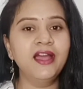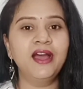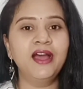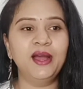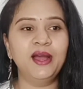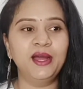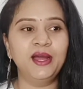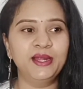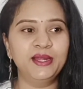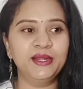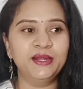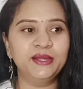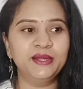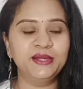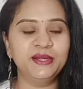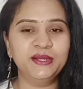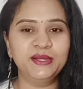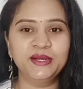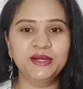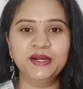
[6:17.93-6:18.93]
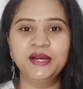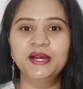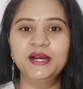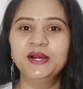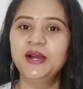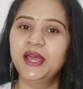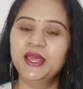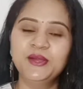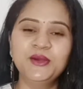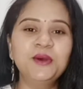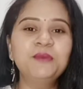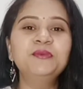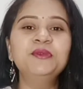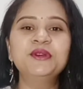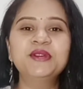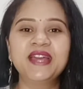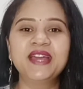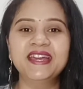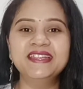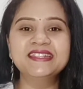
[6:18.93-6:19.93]
And I hope
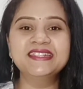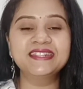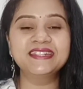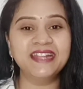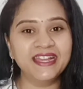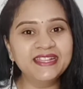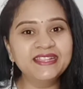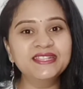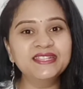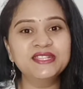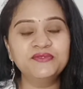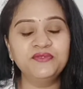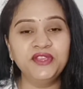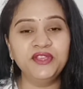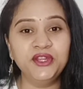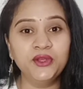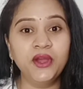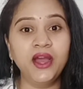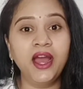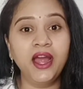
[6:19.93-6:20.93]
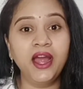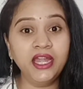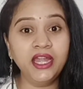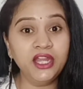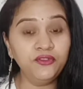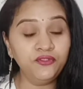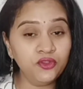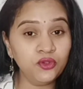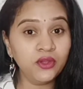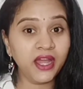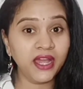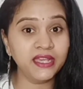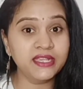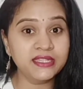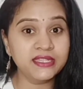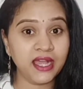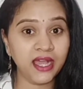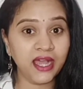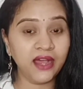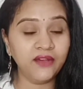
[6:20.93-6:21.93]
you guys like this video, and if you guys
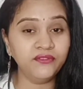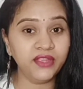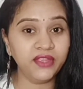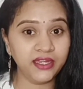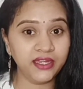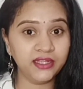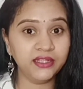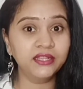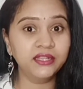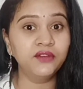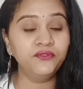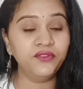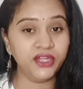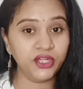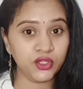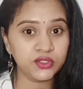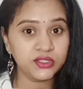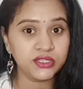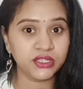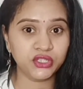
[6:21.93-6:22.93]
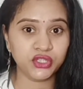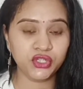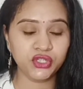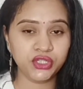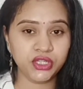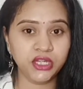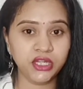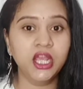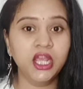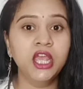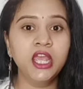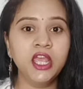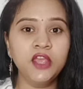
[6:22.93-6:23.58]
have any other video suggestion,